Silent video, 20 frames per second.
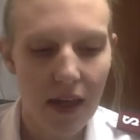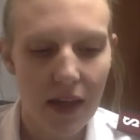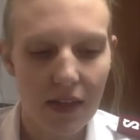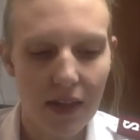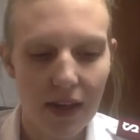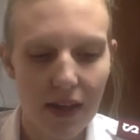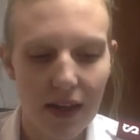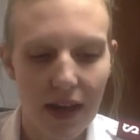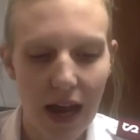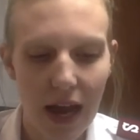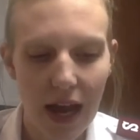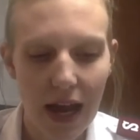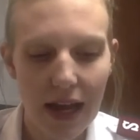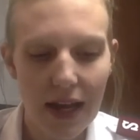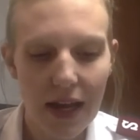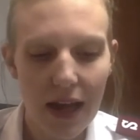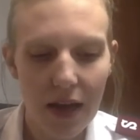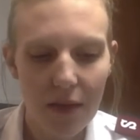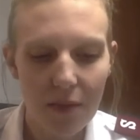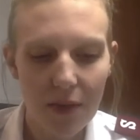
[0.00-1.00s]
that God
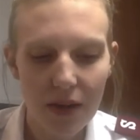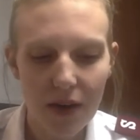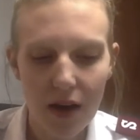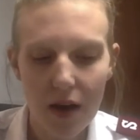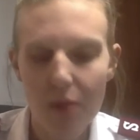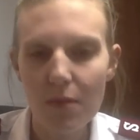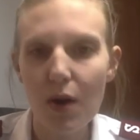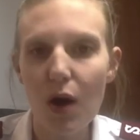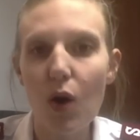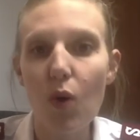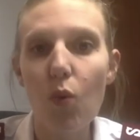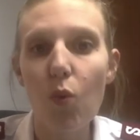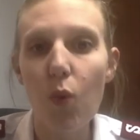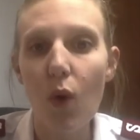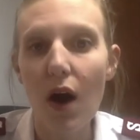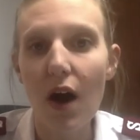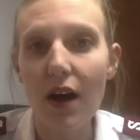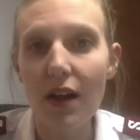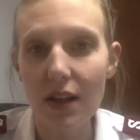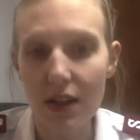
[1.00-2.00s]
had become a
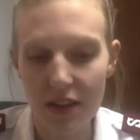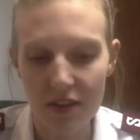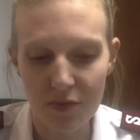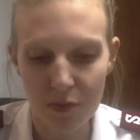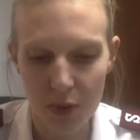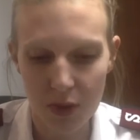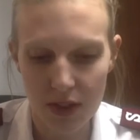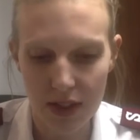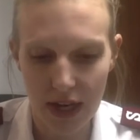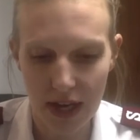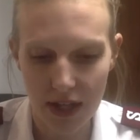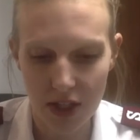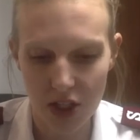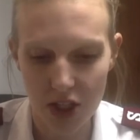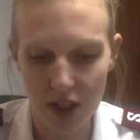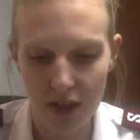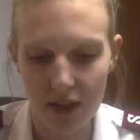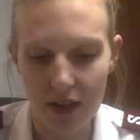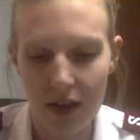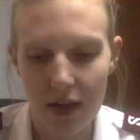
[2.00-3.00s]
wall of
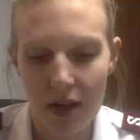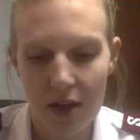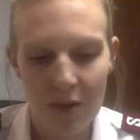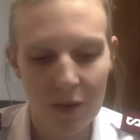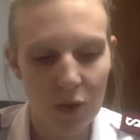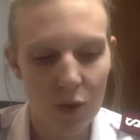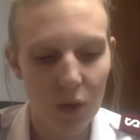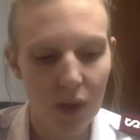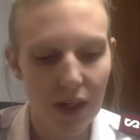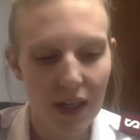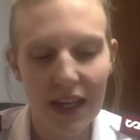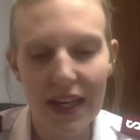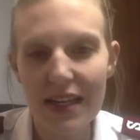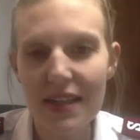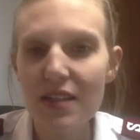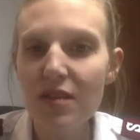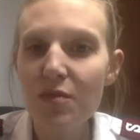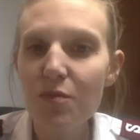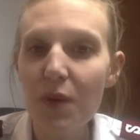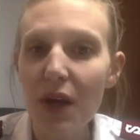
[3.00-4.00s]
protection between
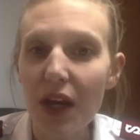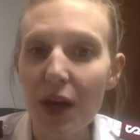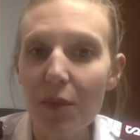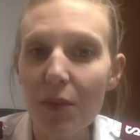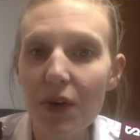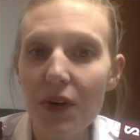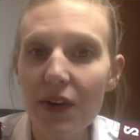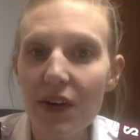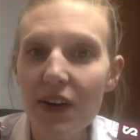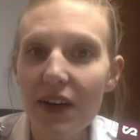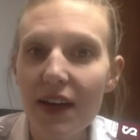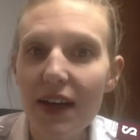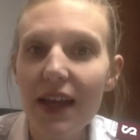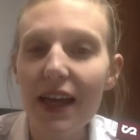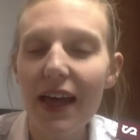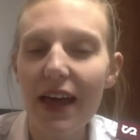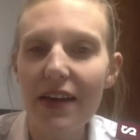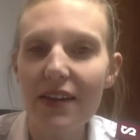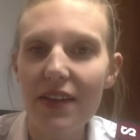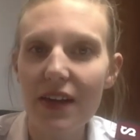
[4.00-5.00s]
his people
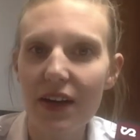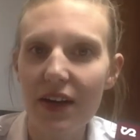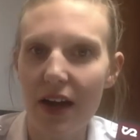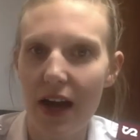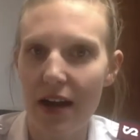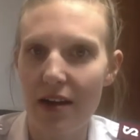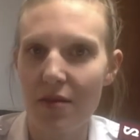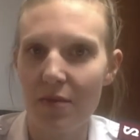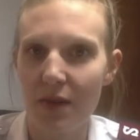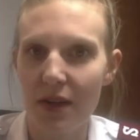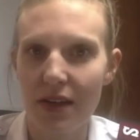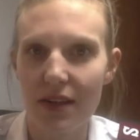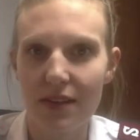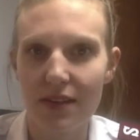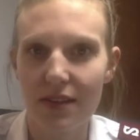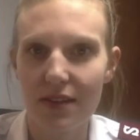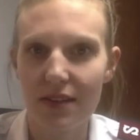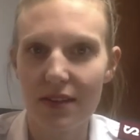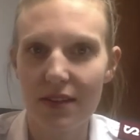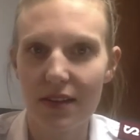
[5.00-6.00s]
and their
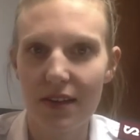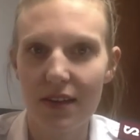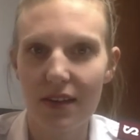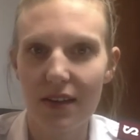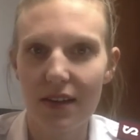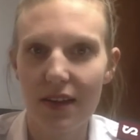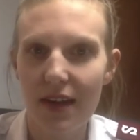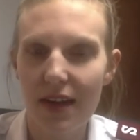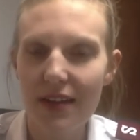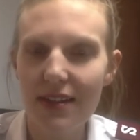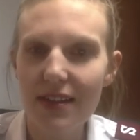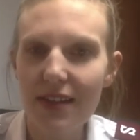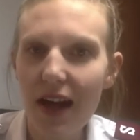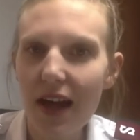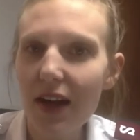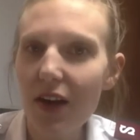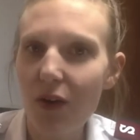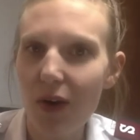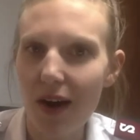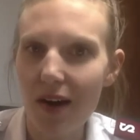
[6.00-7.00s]
enemies. Isn't that
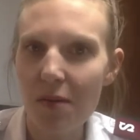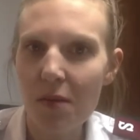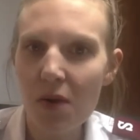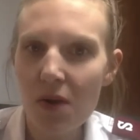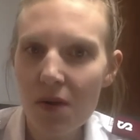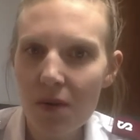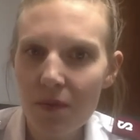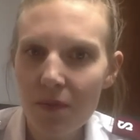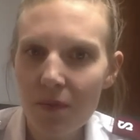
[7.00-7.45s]
incredible?